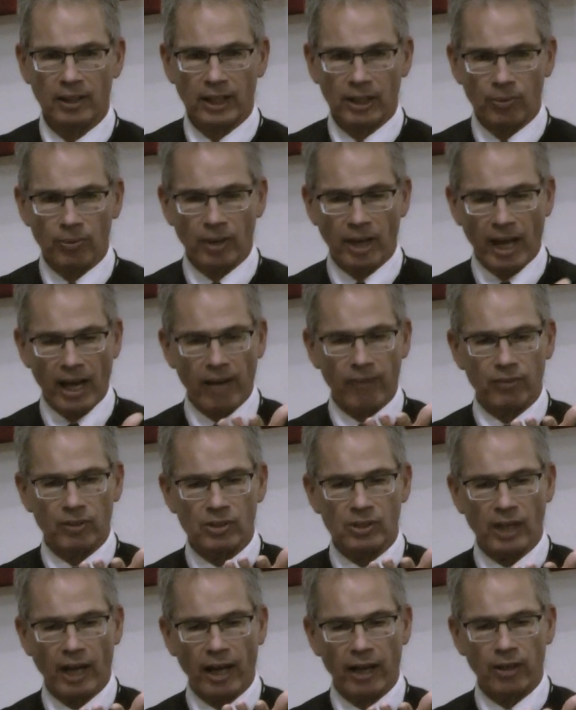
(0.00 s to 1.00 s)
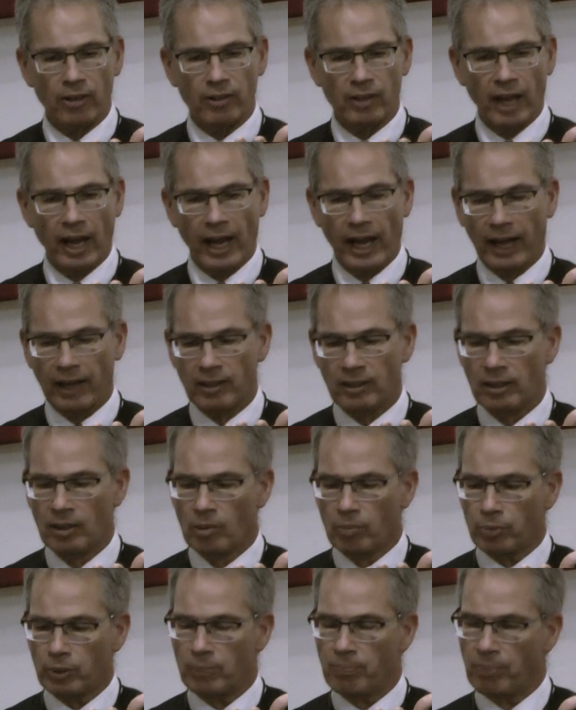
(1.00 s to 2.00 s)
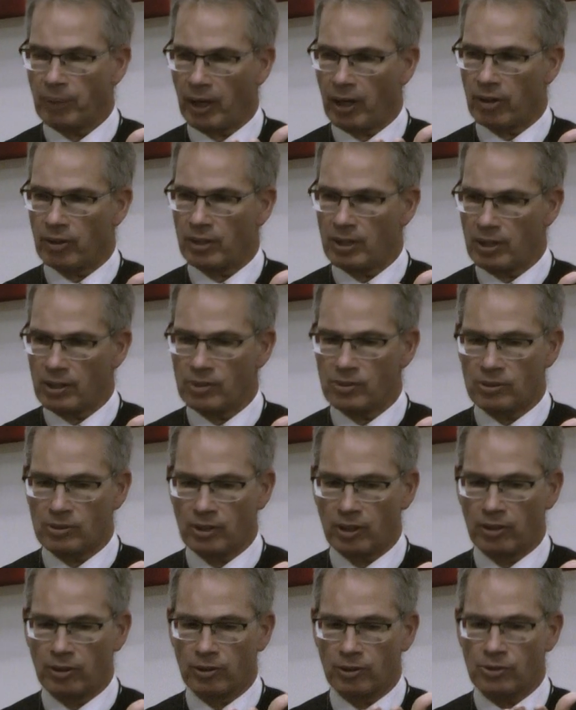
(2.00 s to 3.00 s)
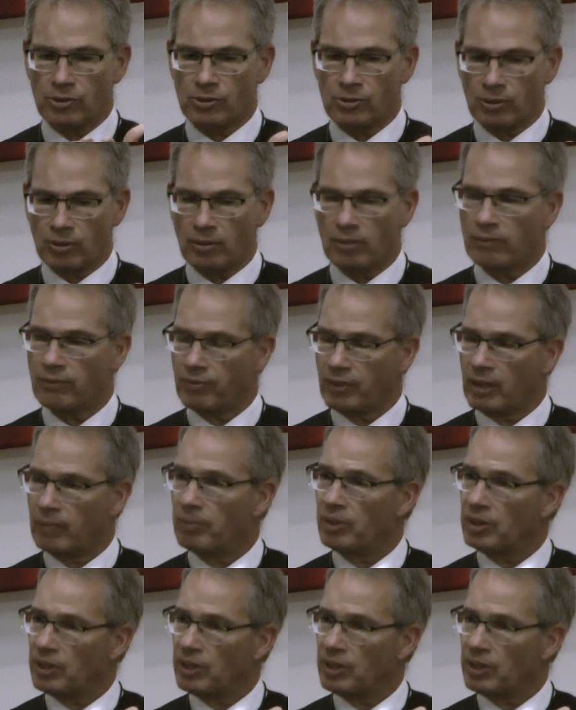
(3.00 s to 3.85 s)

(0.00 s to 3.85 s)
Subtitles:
He would have his hired hand prepare his dinner, serve him.